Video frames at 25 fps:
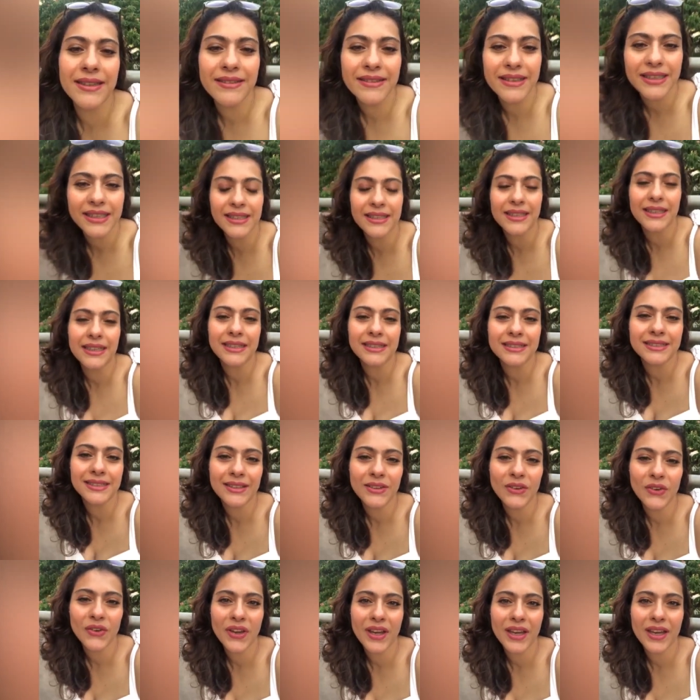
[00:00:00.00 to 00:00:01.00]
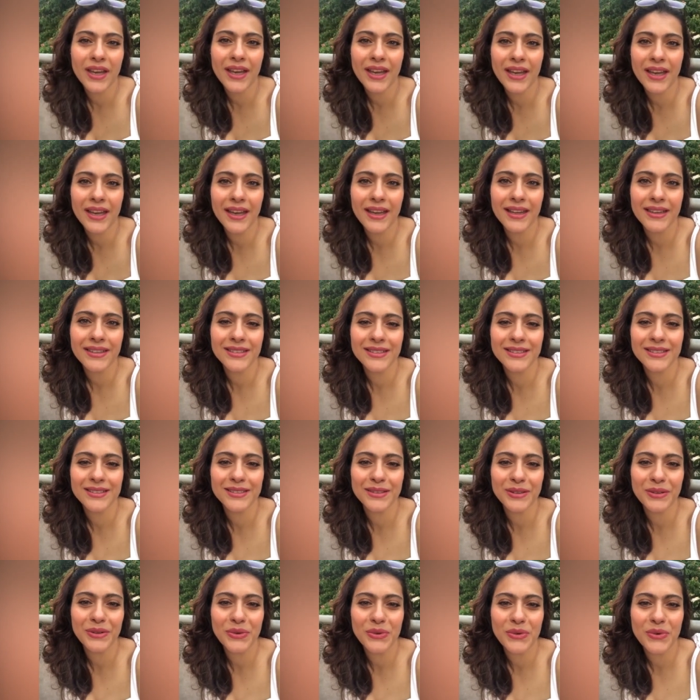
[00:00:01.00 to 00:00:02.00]
reconnecting. Okay, hey,
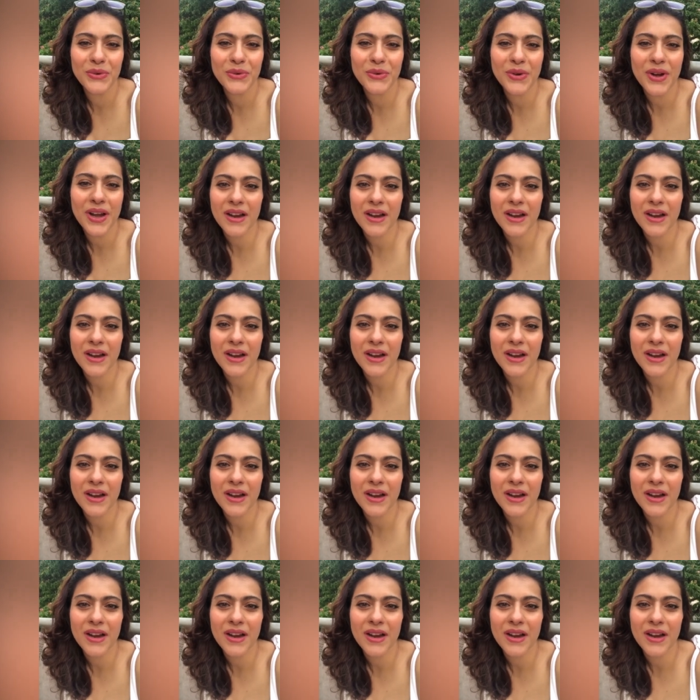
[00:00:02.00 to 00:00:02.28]
so